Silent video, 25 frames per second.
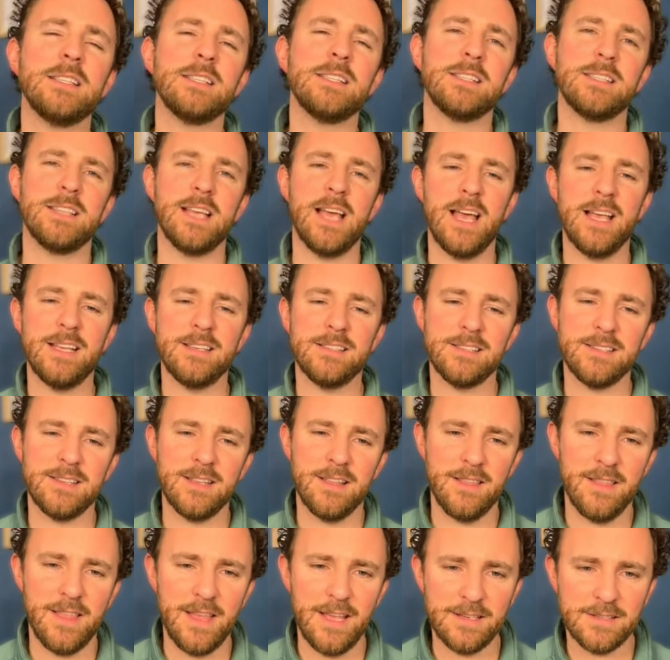says
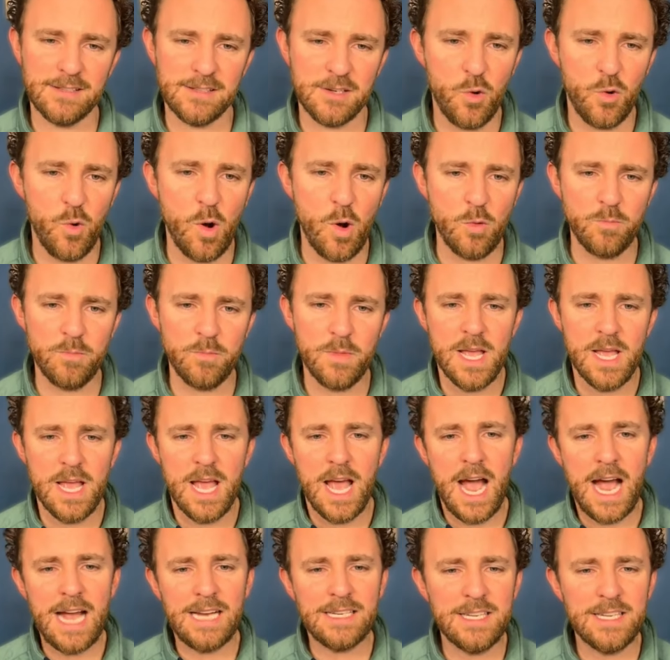this, quote,
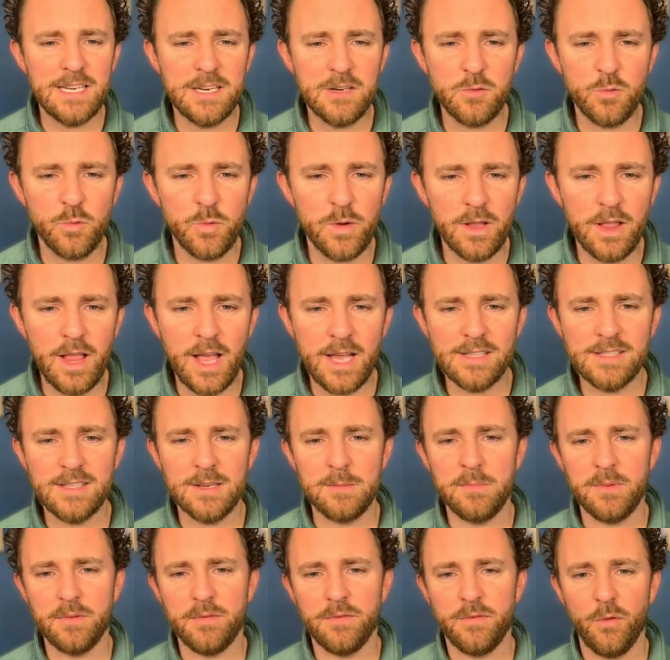"I didn't realize
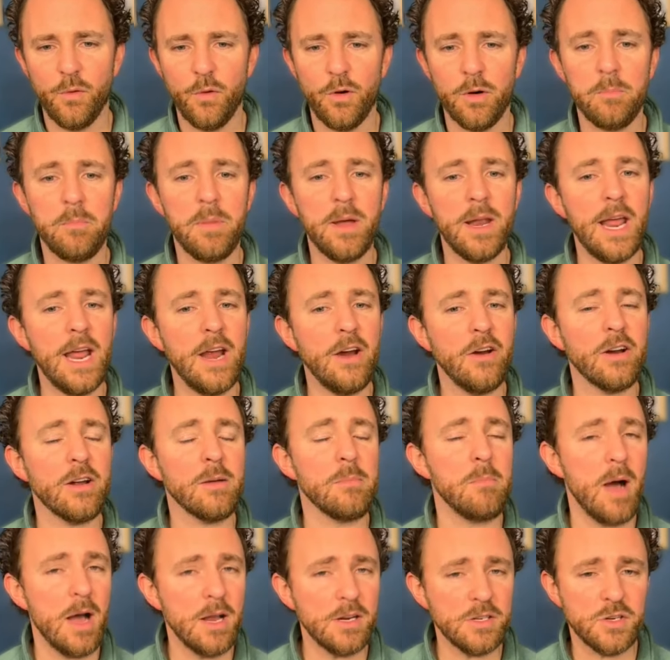it before, but Eric
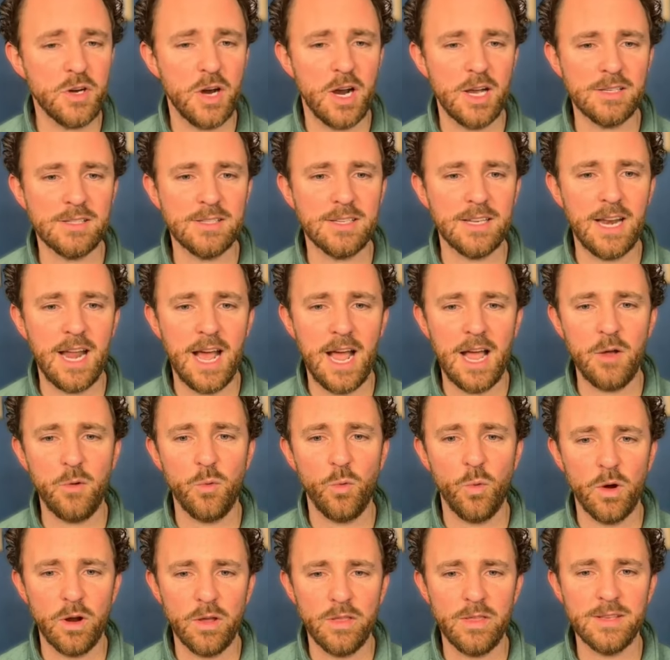Montross and I
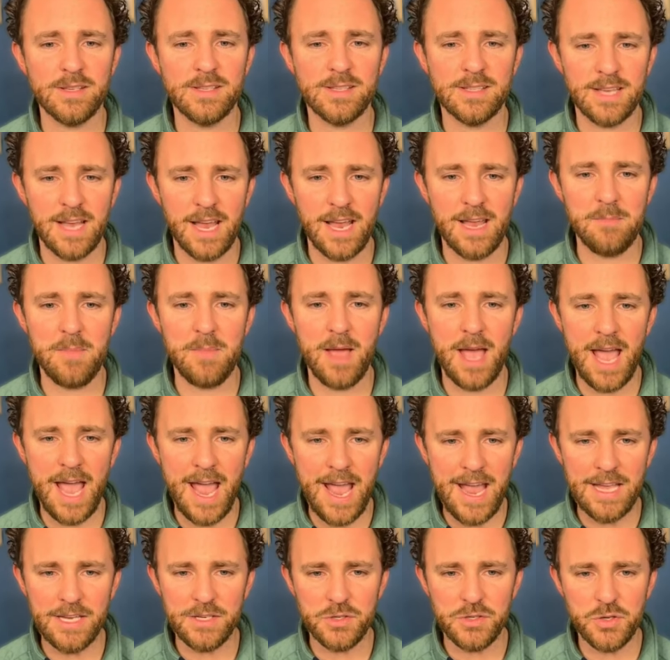were the same
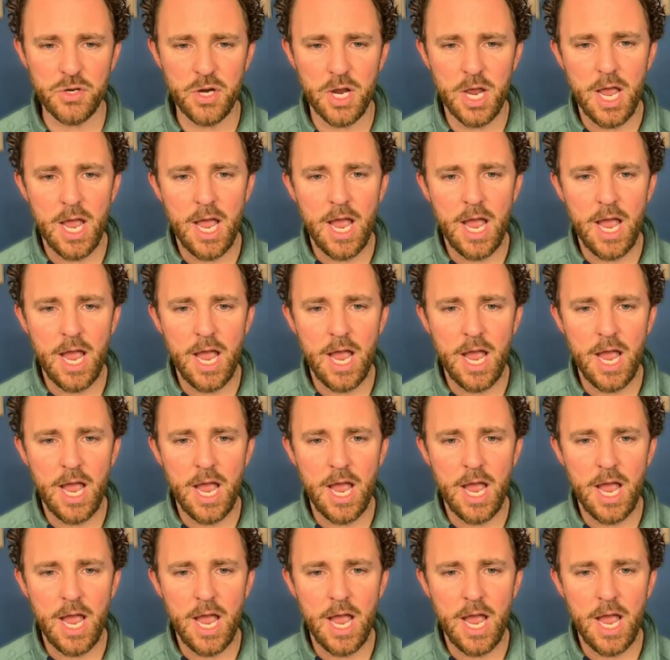age.